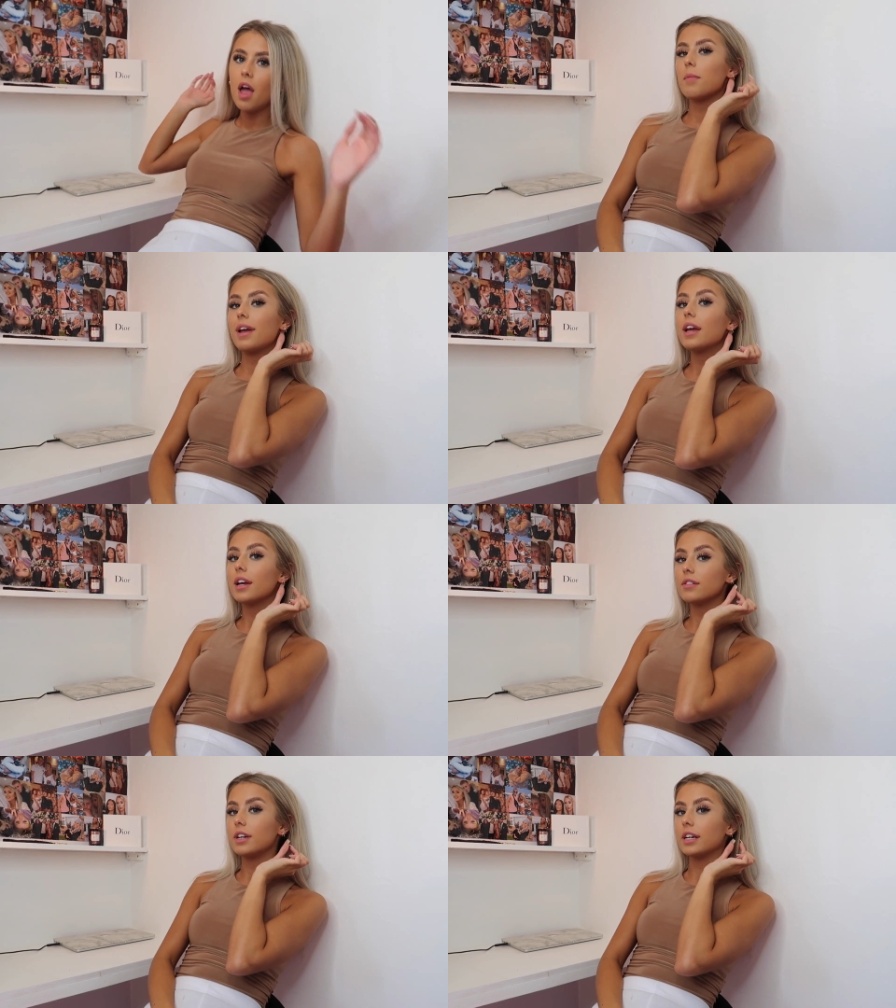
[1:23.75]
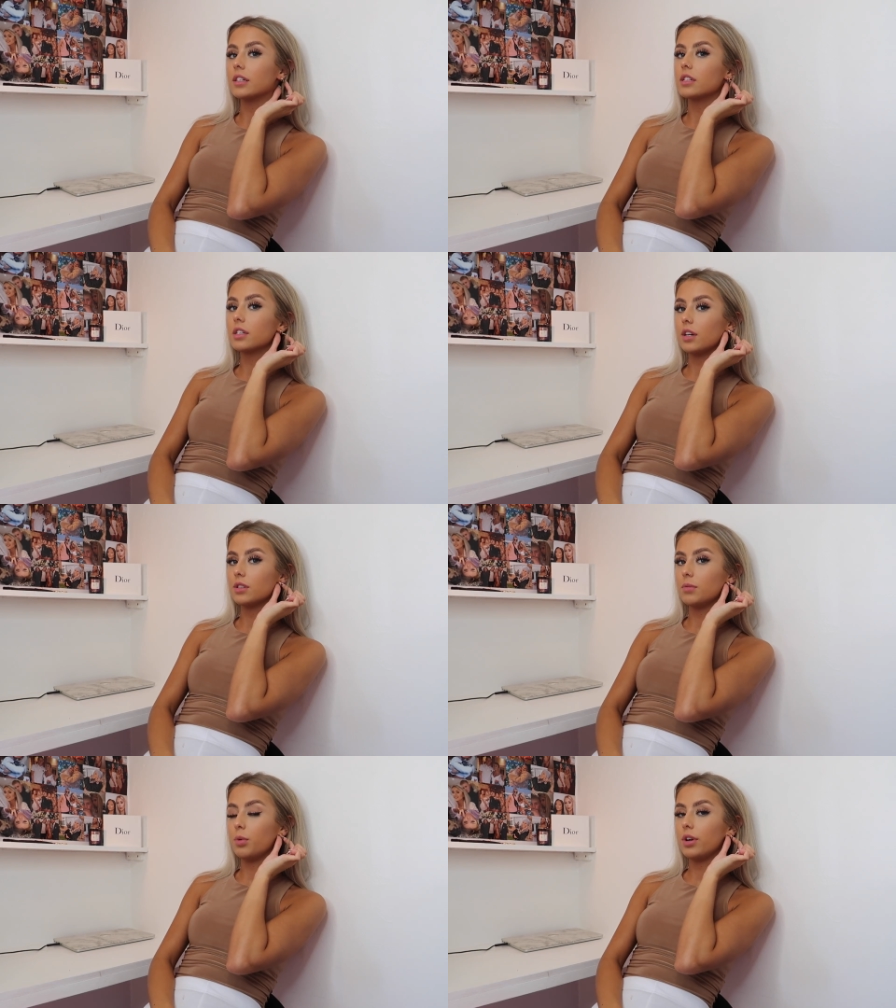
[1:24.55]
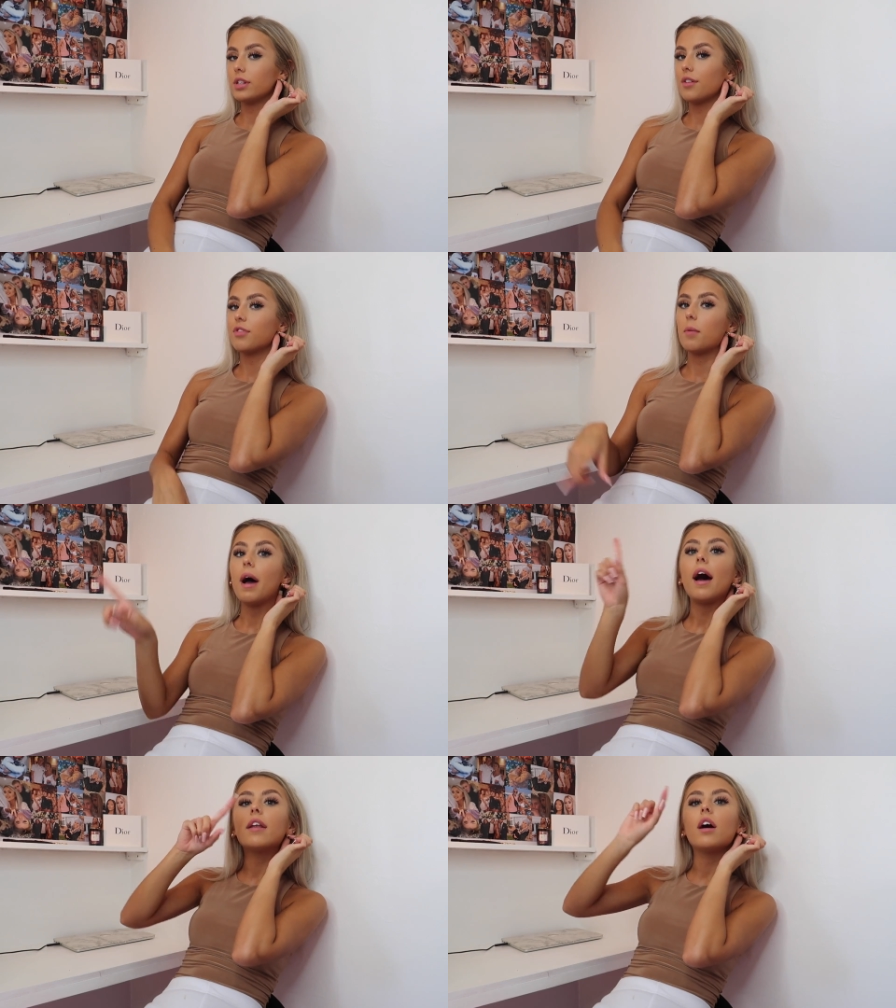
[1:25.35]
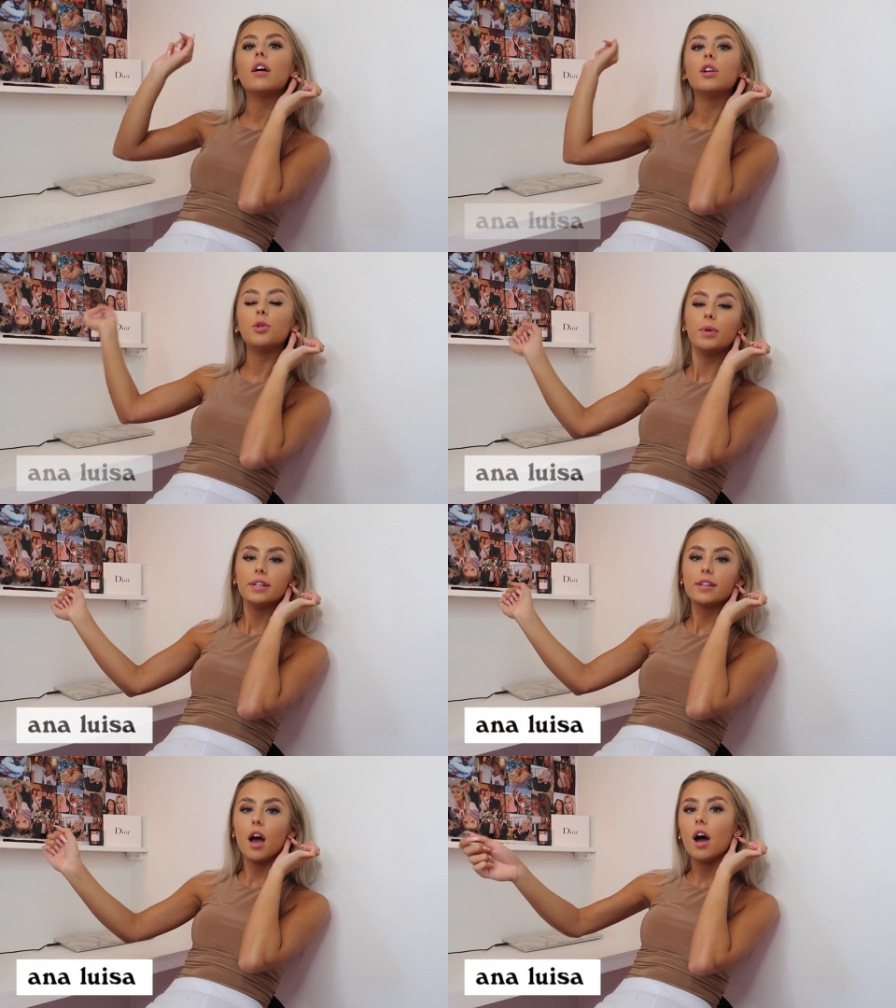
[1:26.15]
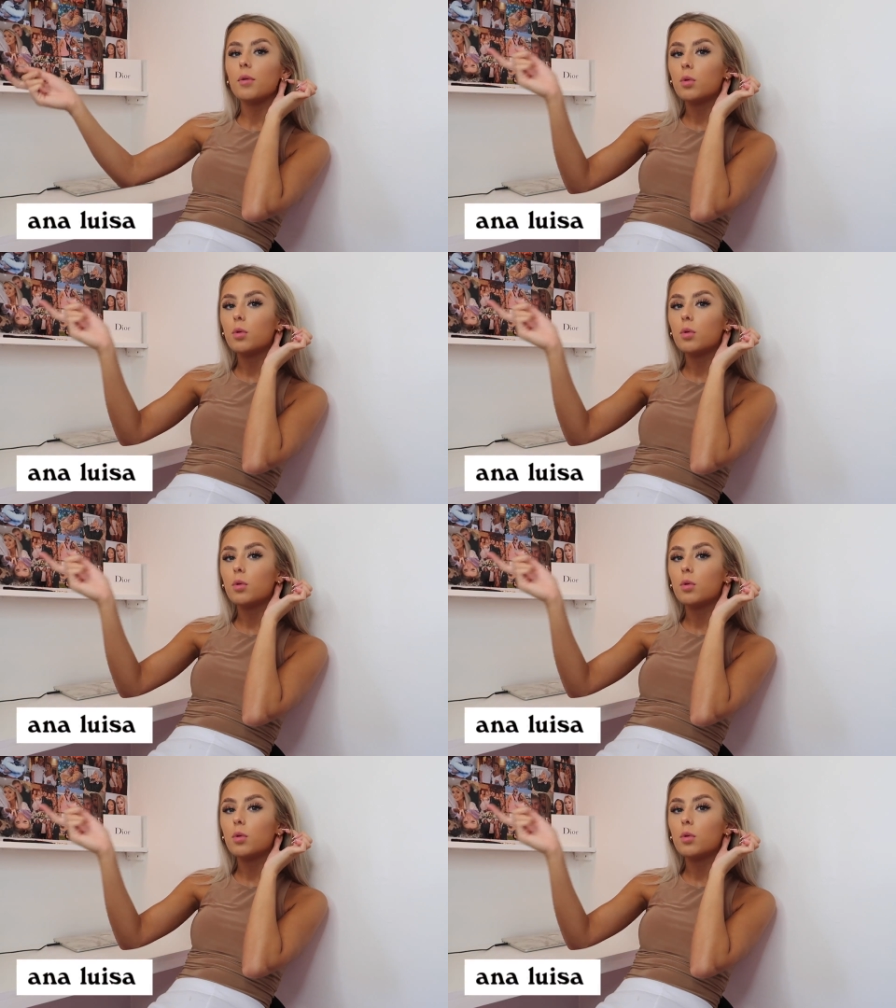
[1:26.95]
My earrings, girls and boys, are from Ana Luisa. I